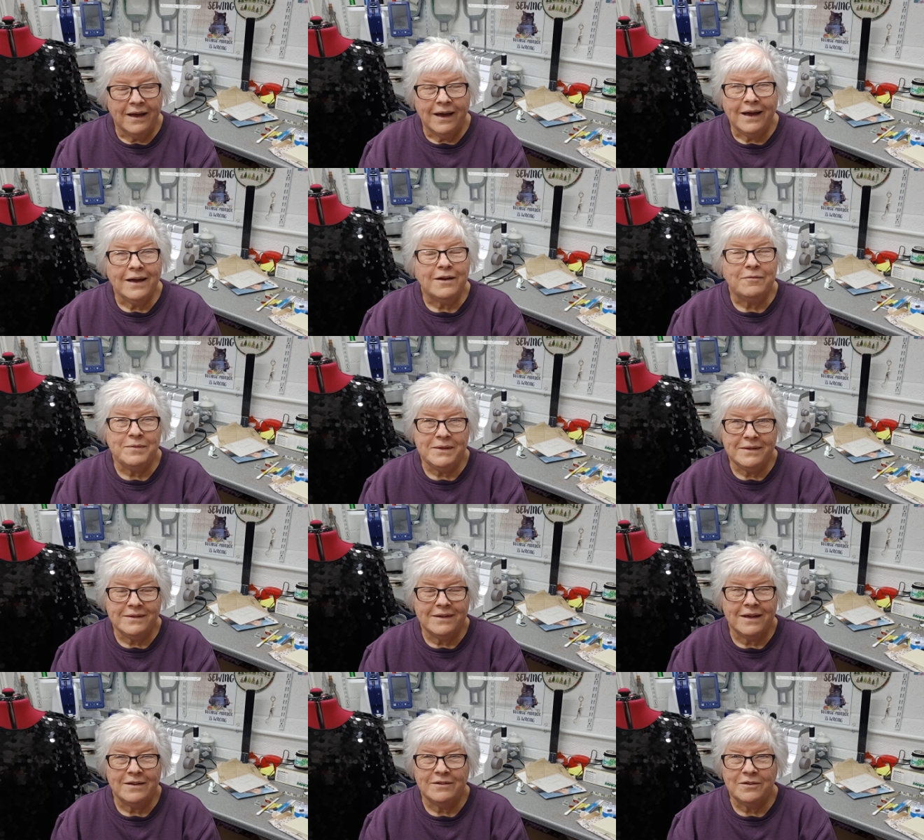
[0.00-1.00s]
I have been
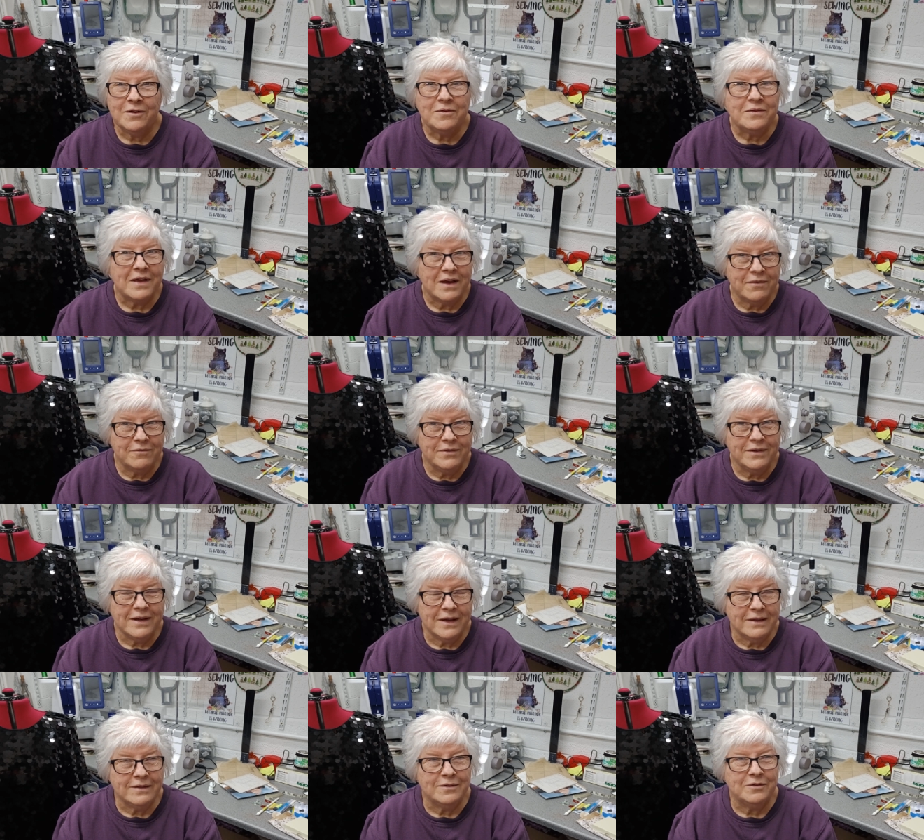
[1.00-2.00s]
to Tesco's every
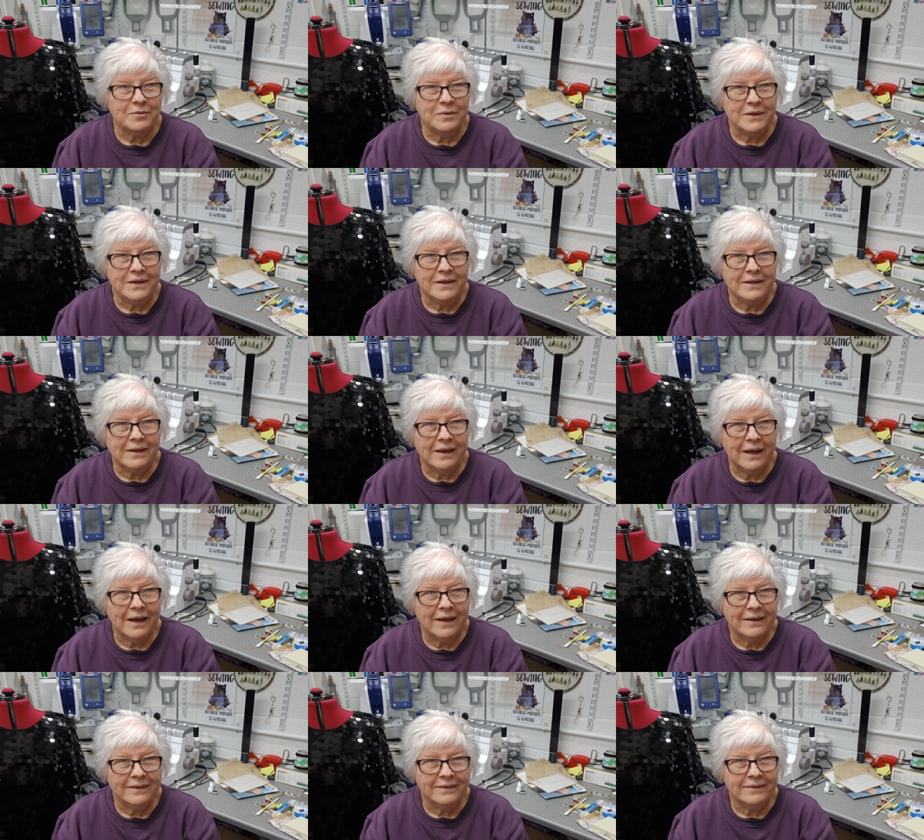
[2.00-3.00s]
day this week,
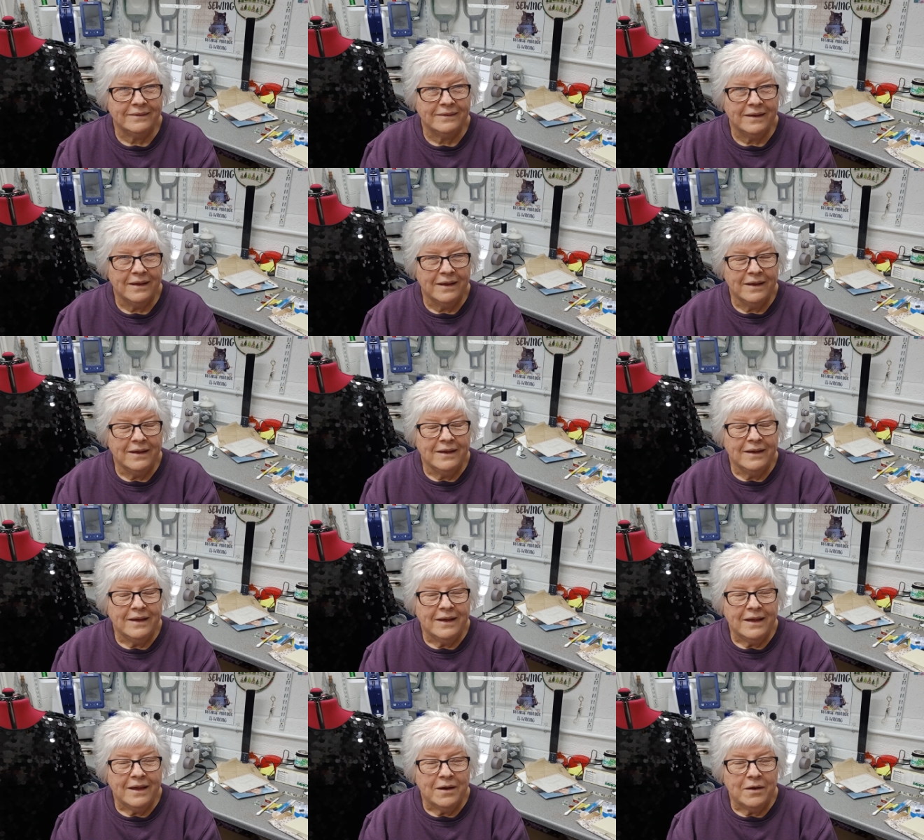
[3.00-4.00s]
and
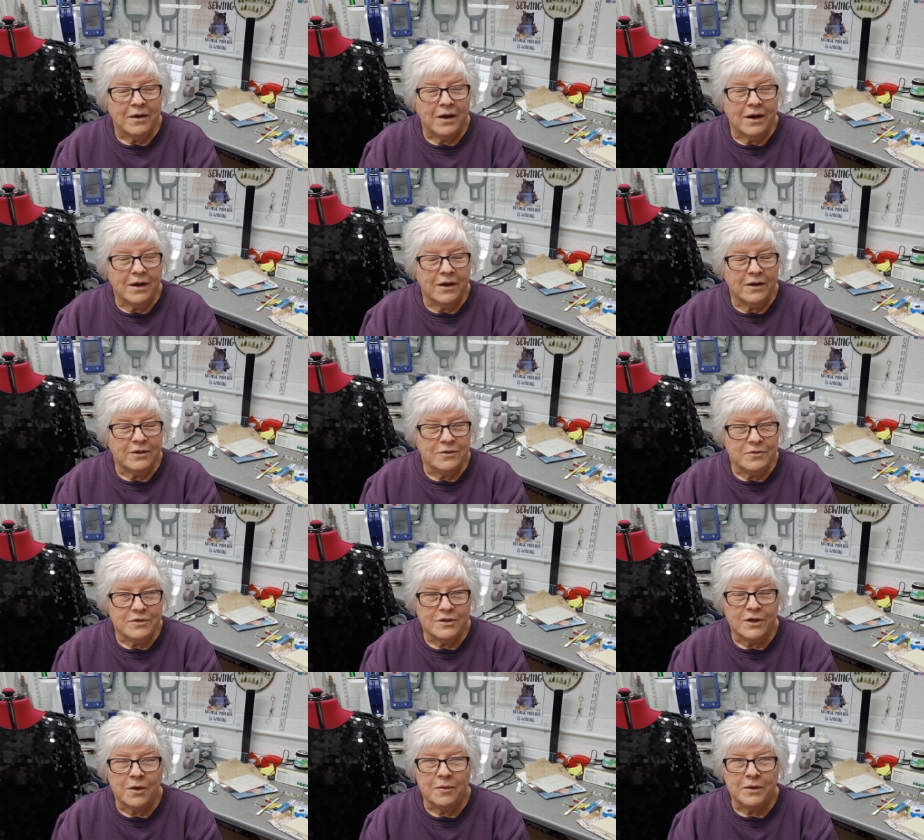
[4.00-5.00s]
I
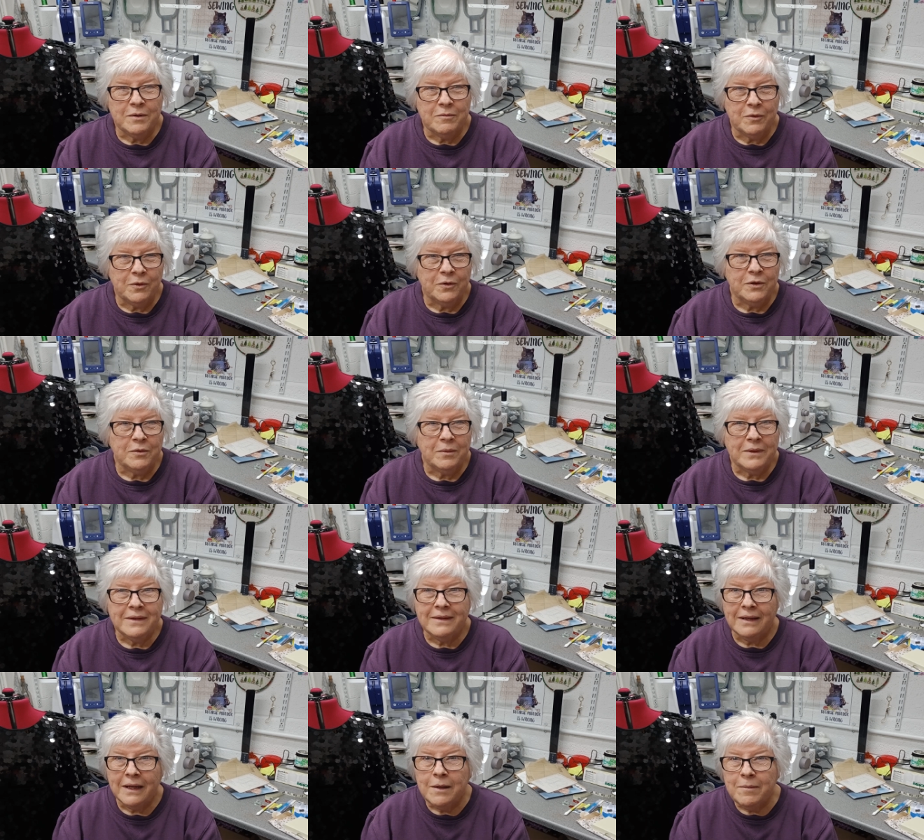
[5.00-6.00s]
usually go in the morning when it's
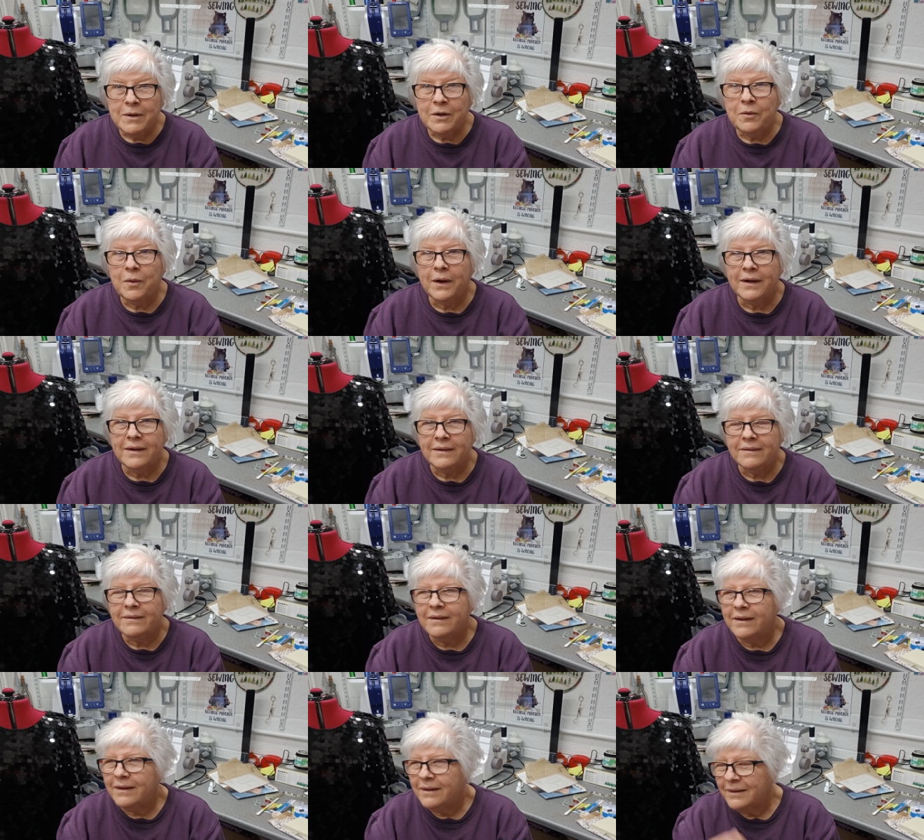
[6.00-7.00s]
a little bit
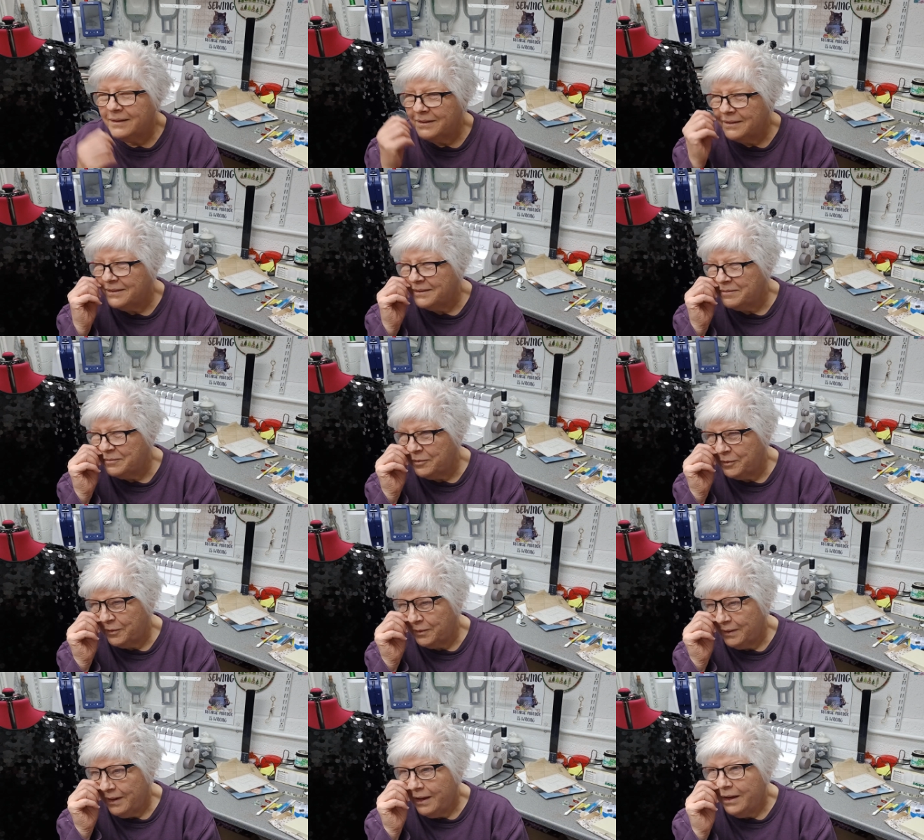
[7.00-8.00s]
quieter,
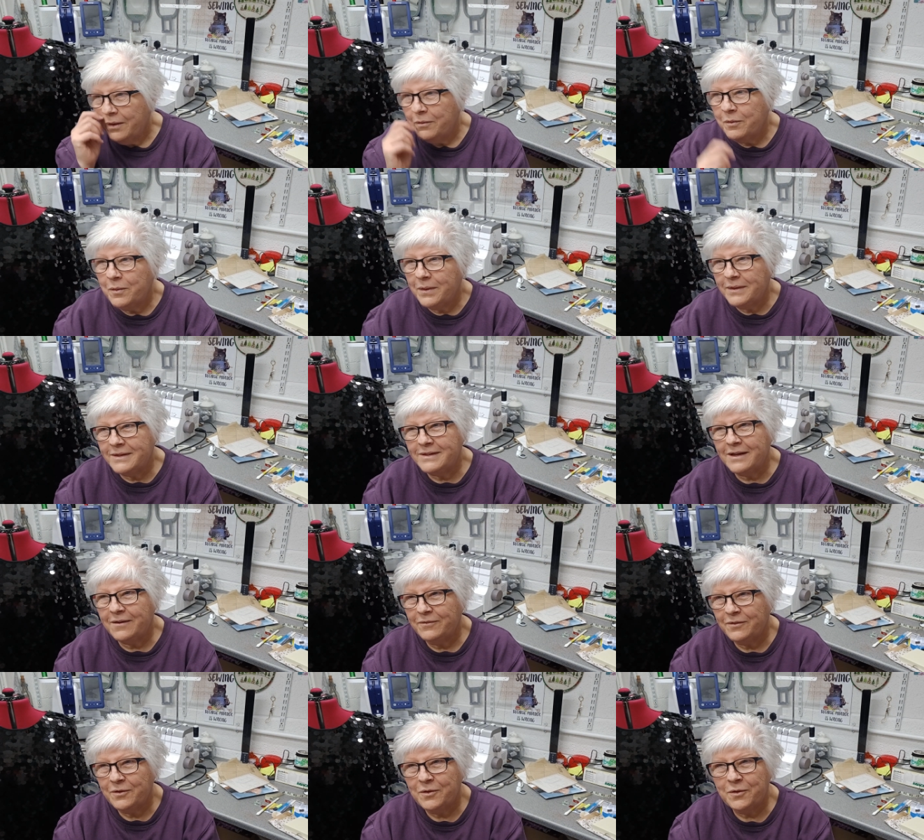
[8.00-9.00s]
but we went this
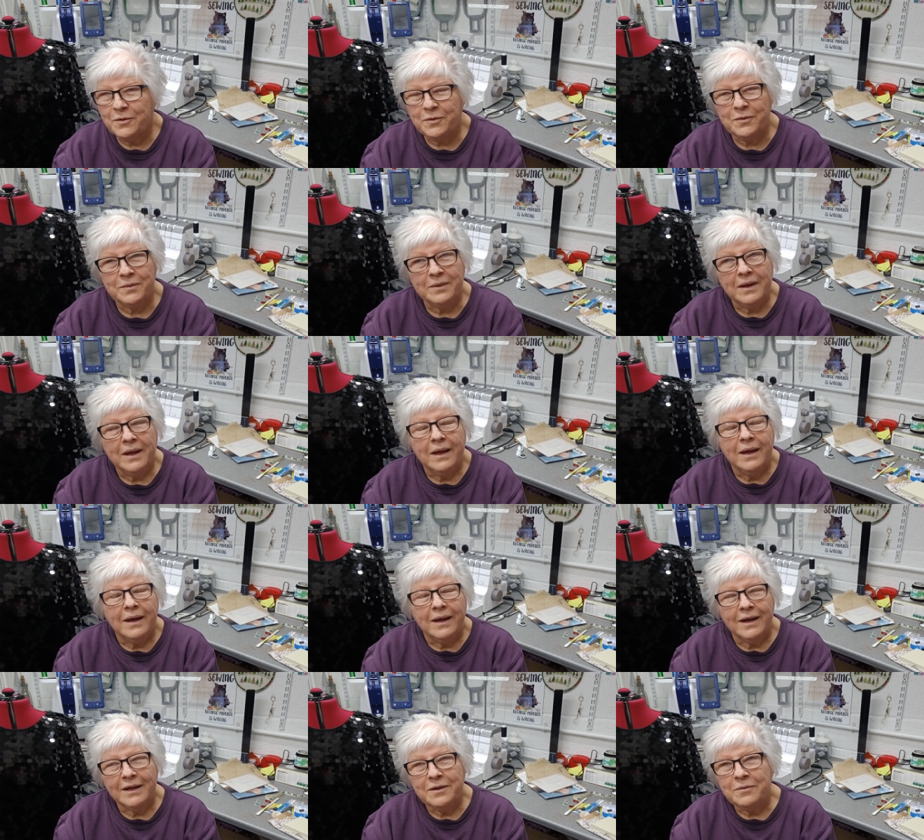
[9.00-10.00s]
afternoon
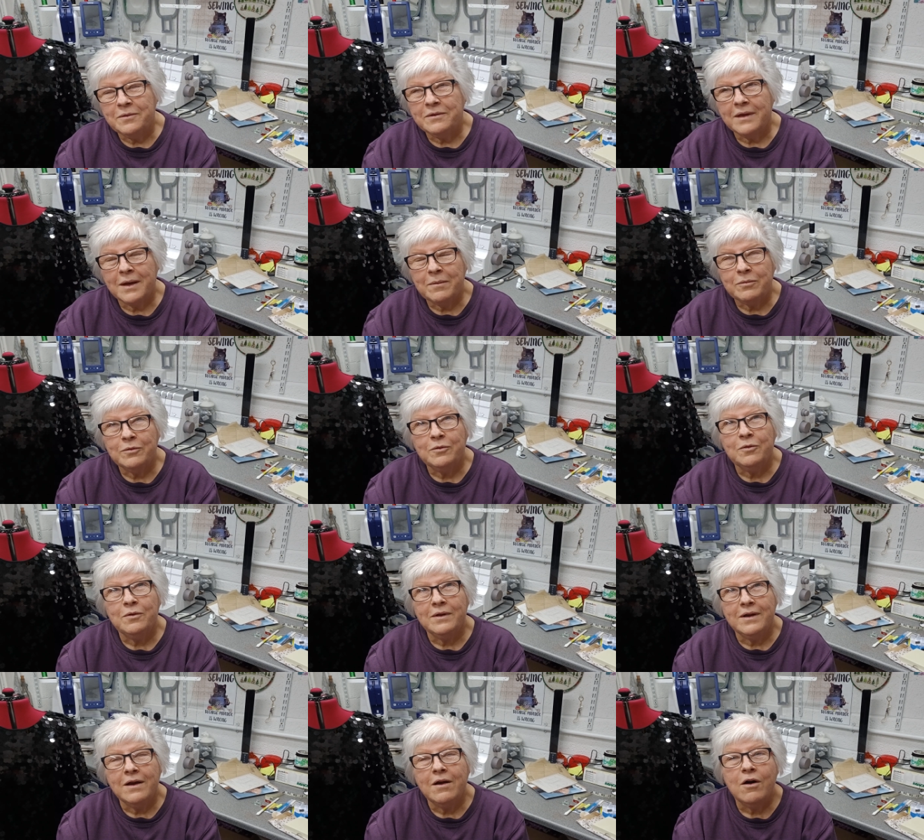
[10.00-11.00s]
and it was
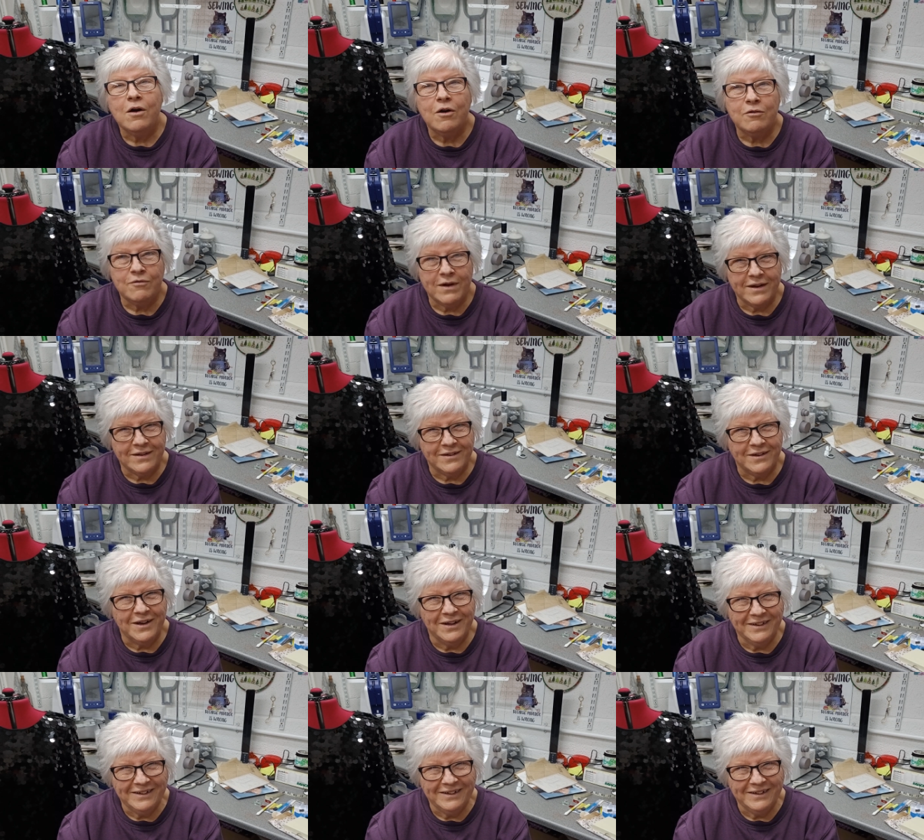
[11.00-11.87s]
absolutely horrendous.